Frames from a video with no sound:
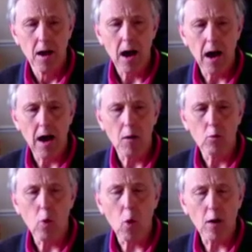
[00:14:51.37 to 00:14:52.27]

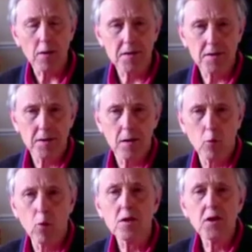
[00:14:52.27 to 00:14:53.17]
was
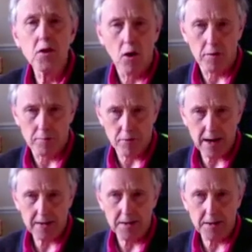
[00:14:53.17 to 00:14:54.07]
not
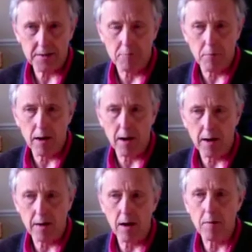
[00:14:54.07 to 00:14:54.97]
practiced by